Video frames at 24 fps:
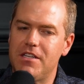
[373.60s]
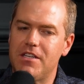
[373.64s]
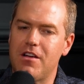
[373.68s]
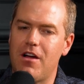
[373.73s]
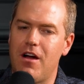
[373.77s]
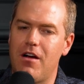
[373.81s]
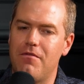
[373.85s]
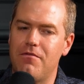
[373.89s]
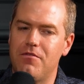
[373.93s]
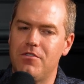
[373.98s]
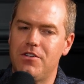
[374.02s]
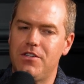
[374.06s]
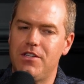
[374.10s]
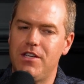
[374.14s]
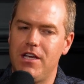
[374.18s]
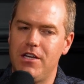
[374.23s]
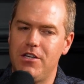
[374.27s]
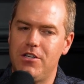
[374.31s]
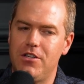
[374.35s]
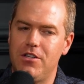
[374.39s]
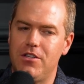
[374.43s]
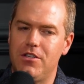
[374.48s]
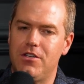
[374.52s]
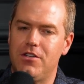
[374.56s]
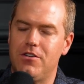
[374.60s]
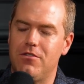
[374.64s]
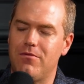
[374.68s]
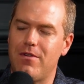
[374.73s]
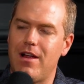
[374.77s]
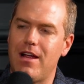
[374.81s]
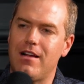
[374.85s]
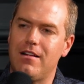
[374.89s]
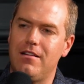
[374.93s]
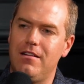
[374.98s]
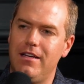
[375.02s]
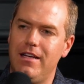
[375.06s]
conversations
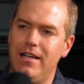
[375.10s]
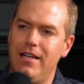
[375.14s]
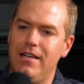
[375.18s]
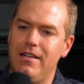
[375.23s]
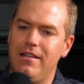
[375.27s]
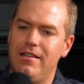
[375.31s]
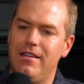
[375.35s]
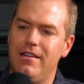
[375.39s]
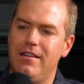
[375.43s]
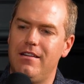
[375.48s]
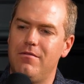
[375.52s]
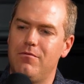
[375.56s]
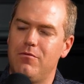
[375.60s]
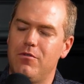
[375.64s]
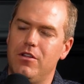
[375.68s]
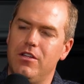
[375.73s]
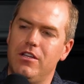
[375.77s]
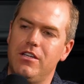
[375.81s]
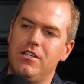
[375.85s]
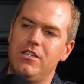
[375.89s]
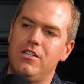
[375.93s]
directly didn't really